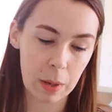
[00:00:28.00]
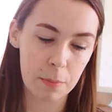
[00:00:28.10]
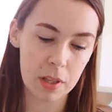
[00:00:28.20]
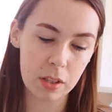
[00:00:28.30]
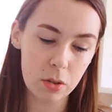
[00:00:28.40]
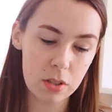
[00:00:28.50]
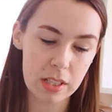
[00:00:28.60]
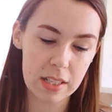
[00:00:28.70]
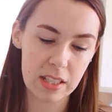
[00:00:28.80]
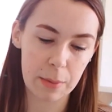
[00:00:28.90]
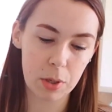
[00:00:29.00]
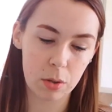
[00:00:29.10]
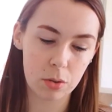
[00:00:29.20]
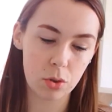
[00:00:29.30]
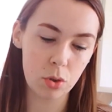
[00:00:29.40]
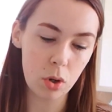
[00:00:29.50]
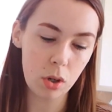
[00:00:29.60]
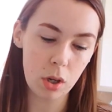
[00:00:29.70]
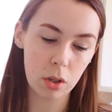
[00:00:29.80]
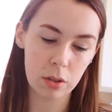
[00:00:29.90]
"But the Lord said to Samuel, do not
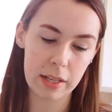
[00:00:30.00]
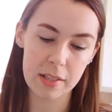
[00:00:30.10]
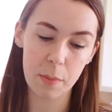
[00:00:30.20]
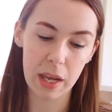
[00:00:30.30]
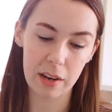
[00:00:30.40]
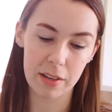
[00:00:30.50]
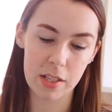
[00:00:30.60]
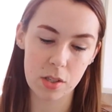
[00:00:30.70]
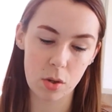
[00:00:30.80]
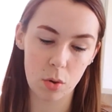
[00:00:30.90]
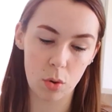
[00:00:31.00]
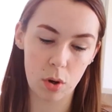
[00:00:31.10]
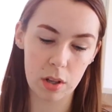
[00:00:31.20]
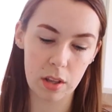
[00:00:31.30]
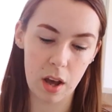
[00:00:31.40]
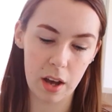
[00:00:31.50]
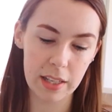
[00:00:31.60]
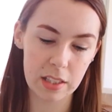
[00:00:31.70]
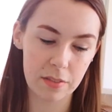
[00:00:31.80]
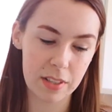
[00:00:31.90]
look on his appearance or on the
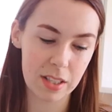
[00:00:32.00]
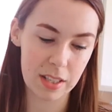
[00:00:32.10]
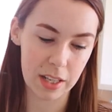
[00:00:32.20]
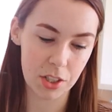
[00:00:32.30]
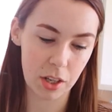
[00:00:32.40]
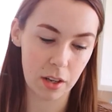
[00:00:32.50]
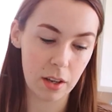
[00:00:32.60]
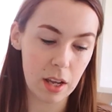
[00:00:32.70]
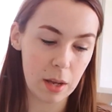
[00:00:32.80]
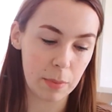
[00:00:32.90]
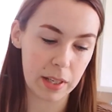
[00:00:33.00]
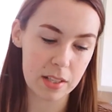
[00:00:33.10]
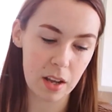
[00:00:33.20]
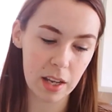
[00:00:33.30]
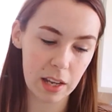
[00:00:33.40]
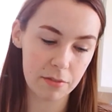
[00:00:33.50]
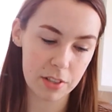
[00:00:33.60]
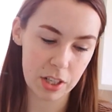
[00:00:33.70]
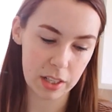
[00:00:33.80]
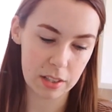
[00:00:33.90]
height of his stature, because I have
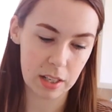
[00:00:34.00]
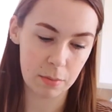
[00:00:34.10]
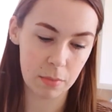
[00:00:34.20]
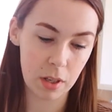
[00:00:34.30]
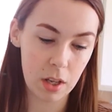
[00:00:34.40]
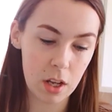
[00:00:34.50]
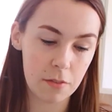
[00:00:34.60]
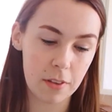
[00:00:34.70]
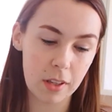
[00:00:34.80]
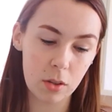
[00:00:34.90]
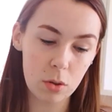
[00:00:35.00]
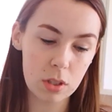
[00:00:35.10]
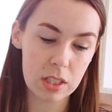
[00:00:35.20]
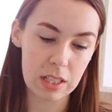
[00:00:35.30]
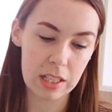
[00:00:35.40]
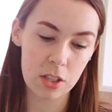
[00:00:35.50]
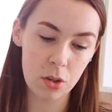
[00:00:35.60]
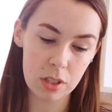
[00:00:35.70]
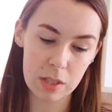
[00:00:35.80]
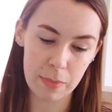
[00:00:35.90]
rejected him. For the Lord sees
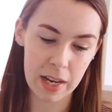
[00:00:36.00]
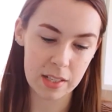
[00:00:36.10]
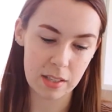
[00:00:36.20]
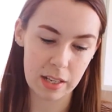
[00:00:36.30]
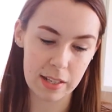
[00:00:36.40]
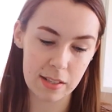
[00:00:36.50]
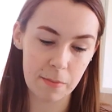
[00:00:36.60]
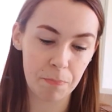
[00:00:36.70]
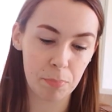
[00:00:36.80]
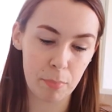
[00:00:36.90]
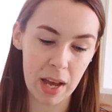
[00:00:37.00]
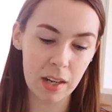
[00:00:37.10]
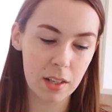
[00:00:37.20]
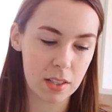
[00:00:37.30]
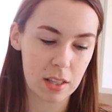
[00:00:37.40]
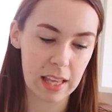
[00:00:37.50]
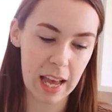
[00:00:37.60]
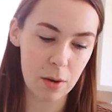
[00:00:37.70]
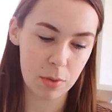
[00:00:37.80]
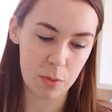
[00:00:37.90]
not as man sees. Man looks at the
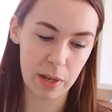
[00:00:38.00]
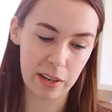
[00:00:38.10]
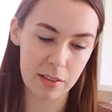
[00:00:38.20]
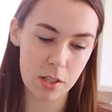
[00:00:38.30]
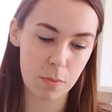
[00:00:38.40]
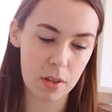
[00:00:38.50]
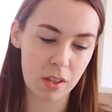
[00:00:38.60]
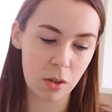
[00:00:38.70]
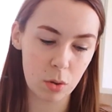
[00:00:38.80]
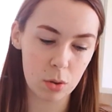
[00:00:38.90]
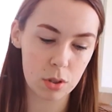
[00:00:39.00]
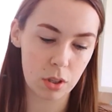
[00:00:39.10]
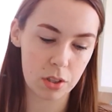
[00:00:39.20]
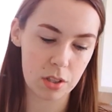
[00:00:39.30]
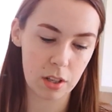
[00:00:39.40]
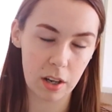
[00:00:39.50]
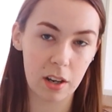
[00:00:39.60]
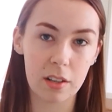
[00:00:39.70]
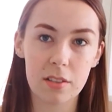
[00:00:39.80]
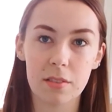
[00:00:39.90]
outward appearance, but the Lord looks at the
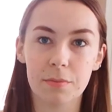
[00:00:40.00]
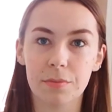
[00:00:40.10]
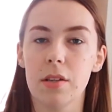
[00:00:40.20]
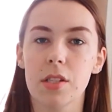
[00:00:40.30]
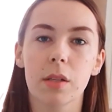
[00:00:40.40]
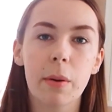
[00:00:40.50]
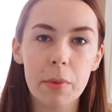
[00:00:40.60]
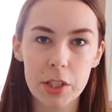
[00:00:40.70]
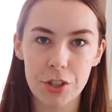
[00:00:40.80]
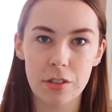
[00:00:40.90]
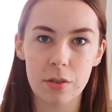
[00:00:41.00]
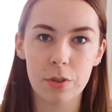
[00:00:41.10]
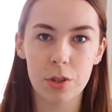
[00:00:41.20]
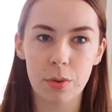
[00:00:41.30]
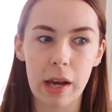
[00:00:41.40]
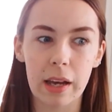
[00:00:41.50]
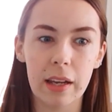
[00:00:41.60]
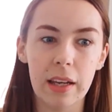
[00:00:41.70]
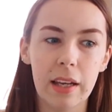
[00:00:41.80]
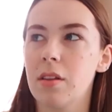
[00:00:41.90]
heart." So when we're choosing what to wear,
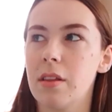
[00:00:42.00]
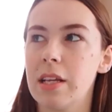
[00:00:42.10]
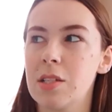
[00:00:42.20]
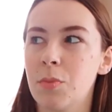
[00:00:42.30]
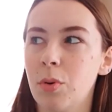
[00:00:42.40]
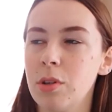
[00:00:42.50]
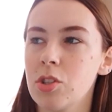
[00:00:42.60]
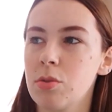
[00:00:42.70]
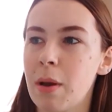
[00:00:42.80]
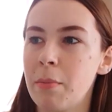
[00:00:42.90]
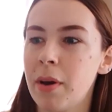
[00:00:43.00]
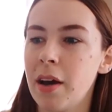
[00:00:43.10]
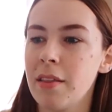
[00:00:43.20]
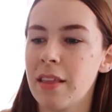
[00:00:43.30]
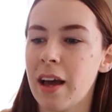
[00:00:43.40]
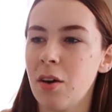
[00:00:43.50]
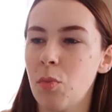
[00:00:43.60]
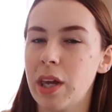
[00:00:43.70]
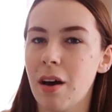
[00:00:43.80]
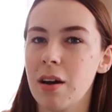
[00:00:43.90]
it's important to remember that we
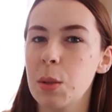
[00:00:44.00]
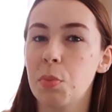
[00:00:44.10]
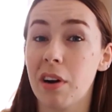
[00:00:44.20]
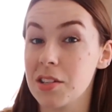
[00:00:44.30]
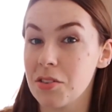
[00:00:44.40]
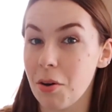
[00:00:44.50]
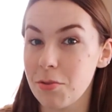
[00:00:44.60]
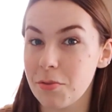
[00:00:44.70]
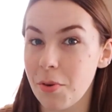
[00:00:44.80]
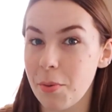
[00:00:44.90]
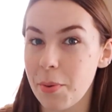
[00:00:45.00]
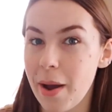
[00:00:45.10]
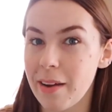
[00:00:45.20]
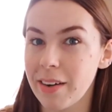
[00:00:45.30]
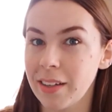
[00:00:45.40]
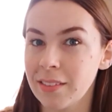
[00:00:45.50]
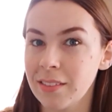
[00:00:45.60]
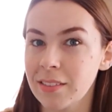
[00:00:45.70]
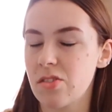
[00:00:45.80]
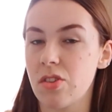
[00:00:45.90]
can't impress God with what we're wearing.
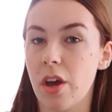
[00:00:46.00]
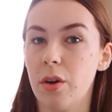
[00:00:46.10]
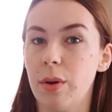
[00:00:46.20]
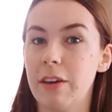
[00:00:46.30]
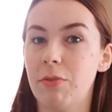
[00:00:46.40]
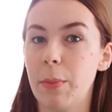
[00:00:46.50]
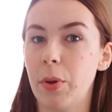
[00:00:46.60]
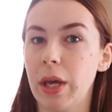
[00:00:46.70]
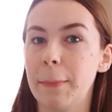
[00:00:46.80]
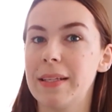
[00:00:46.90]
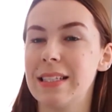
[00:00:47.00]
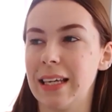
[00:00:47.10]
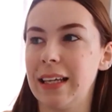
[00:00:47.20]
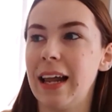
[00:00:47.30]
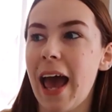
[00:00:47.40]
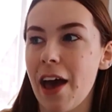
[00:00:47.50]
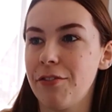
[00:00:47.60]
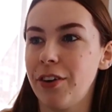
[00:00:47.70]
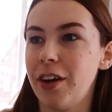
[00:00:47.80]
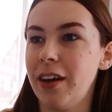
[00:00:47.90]
So if we're putting particular
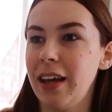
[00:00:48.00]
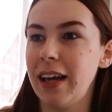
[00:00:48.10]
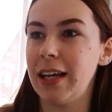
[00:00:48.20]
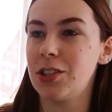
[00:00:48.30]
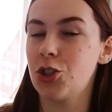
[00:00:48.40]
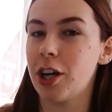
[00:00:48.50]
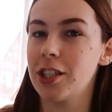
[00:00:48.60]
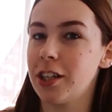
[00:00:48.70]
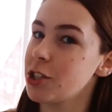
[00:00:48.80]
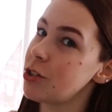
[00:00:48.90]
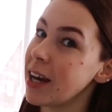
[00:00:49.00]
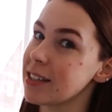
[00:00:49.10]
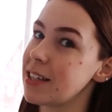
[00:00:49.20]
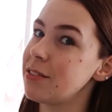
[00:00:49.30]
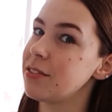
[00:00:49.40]
effort into trying to look attractive,